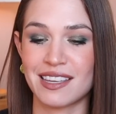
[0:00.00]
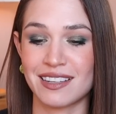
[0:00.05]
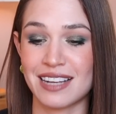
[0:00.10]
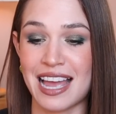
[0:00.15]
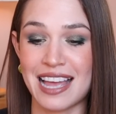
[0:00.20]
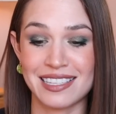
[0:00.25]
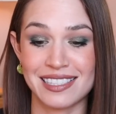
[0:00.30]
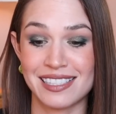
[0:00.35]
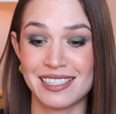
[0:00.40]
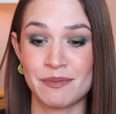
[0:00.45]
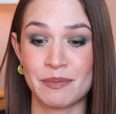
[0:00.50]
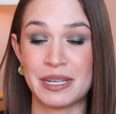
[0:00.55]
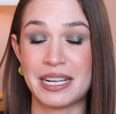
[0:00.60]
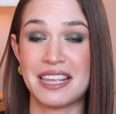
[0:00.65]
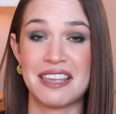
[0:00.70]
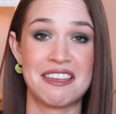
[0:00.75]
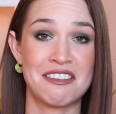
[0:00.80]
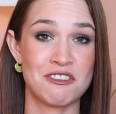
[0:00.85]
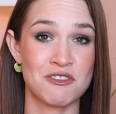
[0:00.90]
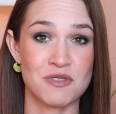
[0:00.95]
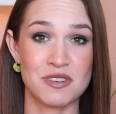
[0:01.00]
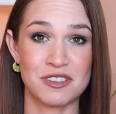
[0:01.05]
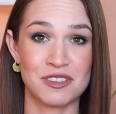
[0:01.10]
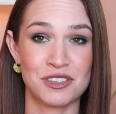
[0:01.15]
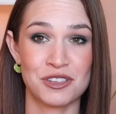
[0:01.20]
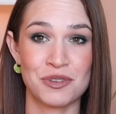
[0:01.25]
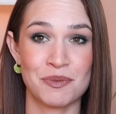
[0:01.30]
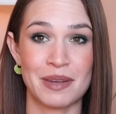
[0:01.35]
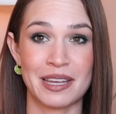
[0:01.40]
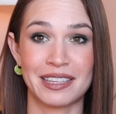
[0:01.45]
It hasn't been a hindrance
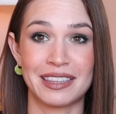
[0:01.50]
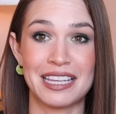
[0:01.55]
to my